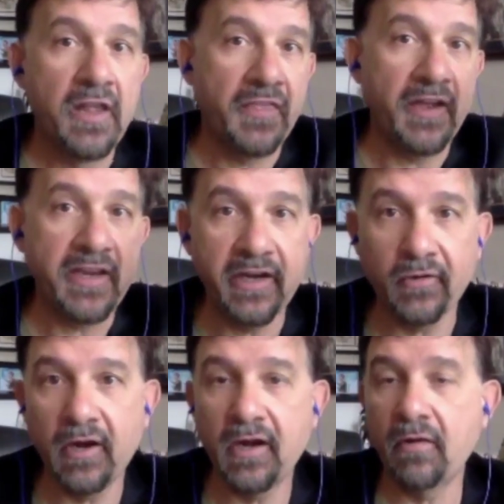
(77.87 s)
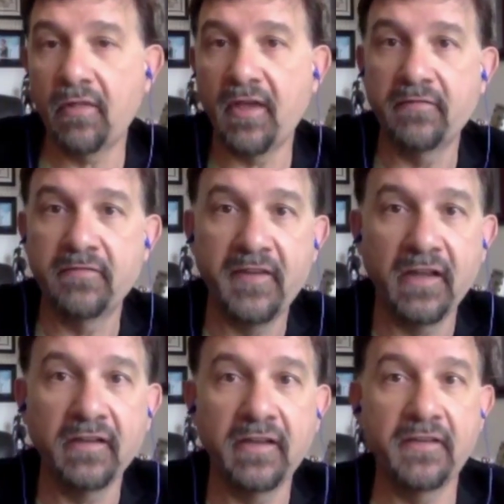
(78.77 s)
the hero, the
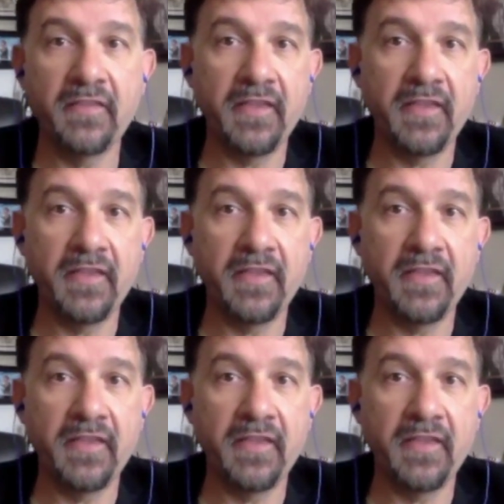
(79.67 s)
villain,